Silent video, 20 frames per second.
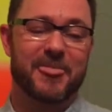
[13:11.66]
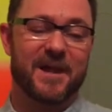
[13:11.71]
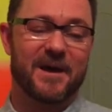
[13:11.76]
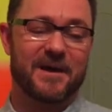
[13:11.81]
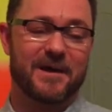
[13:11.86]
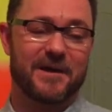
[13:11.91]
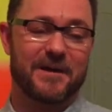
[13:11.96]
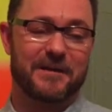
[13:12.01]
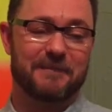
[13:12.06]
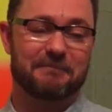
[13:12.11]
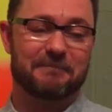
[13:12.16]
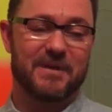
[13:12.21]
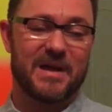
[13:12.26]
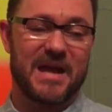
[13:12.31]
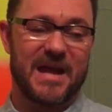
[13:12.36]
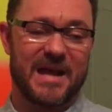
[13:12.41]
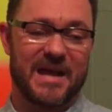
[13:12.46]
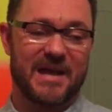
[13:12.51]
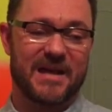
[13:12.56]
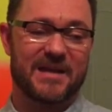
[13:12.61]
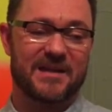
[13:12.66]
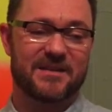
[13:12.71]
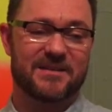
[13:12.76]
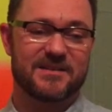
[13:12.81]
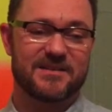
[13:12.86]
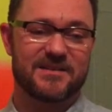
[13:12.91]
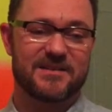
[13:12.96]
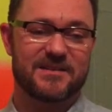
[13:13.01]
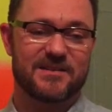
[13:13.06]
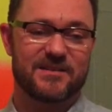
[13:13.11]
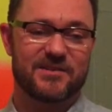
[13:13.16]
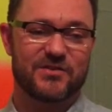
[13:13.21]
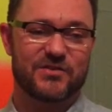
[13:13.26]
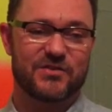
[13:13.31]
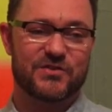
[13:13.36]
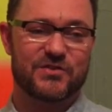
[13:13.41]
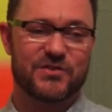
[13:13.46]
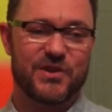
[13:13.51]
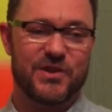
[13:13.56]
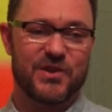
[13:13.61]
um, and
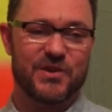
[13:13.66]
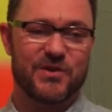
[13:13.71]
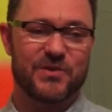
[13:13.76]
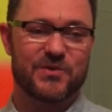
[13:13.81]
so